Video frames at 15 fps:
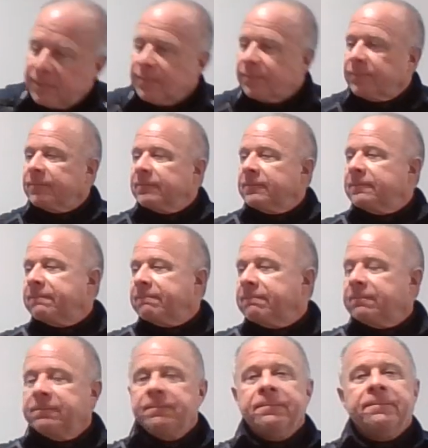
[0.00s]

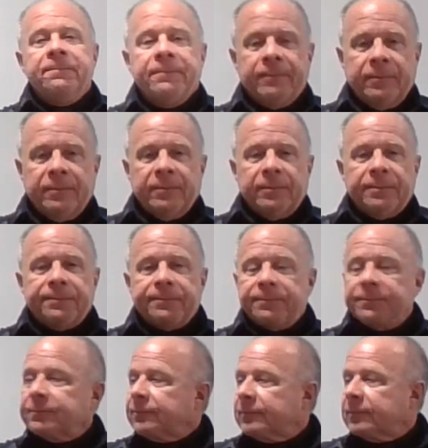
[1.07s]

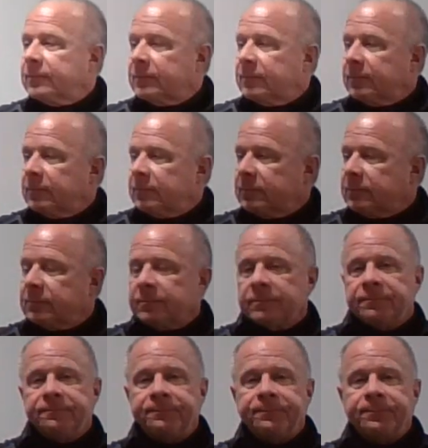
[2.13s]

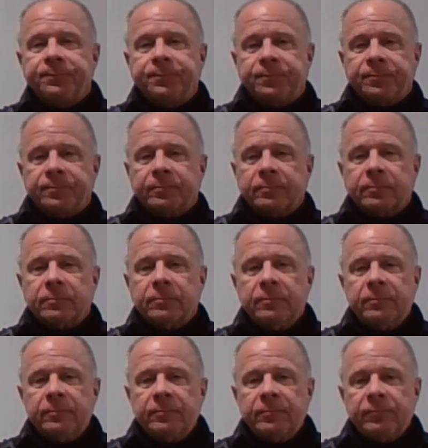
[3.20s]

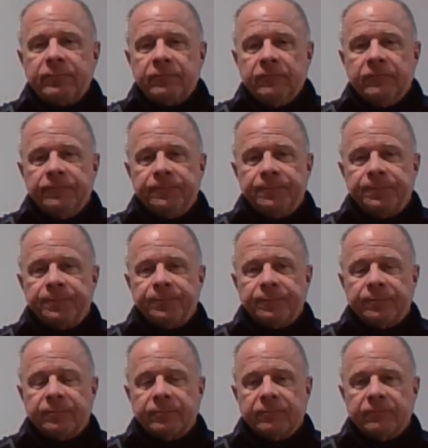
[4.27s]

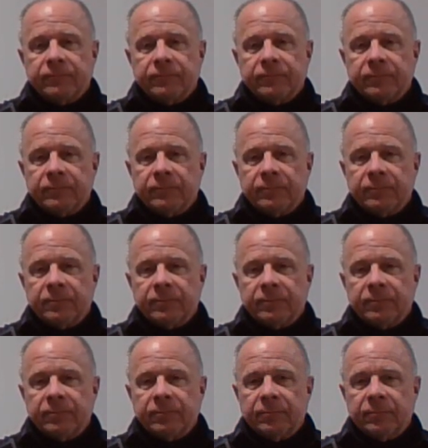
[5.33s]

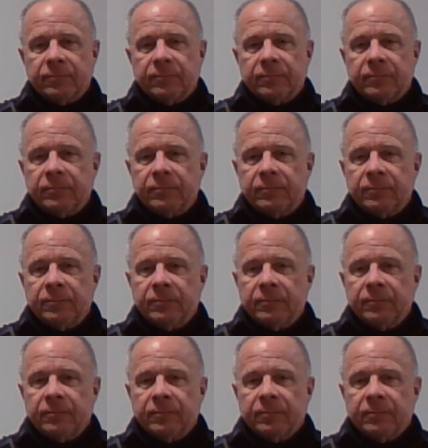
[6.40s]

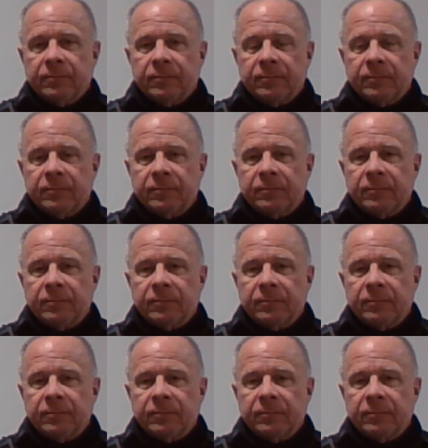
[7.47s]
[no speech]